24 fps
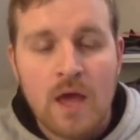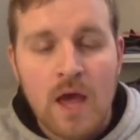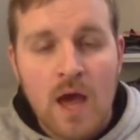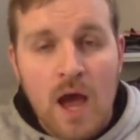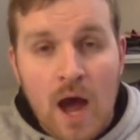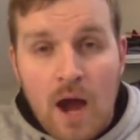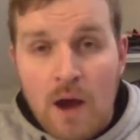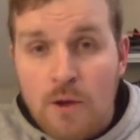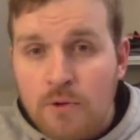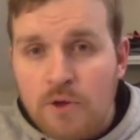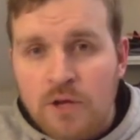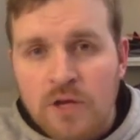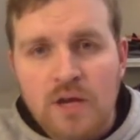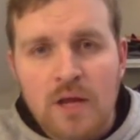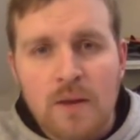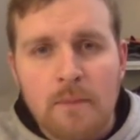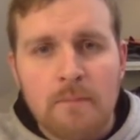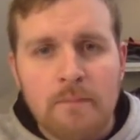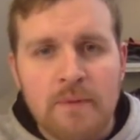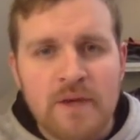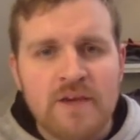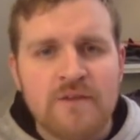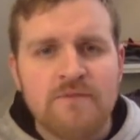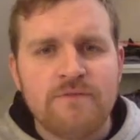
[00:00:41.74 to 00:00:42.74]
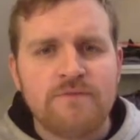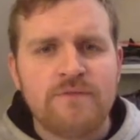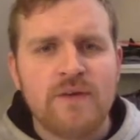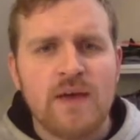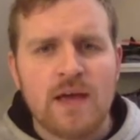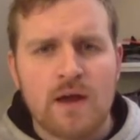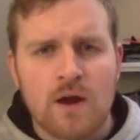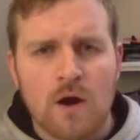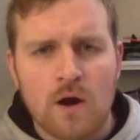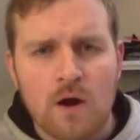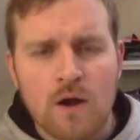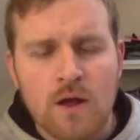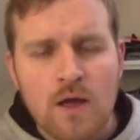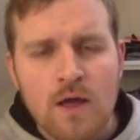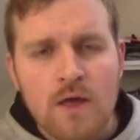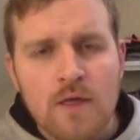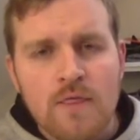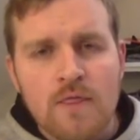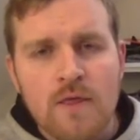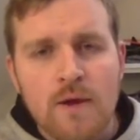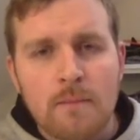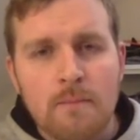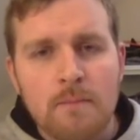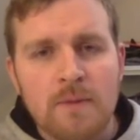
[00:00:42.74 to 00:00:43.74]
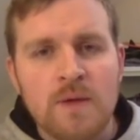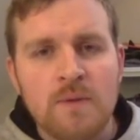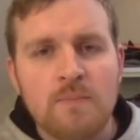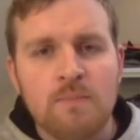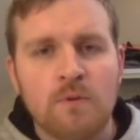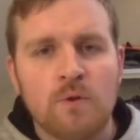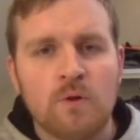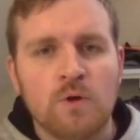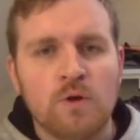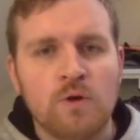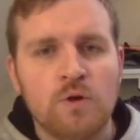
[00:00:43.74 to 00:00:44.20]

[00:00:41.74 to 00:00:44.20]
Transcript: How can it be fair that people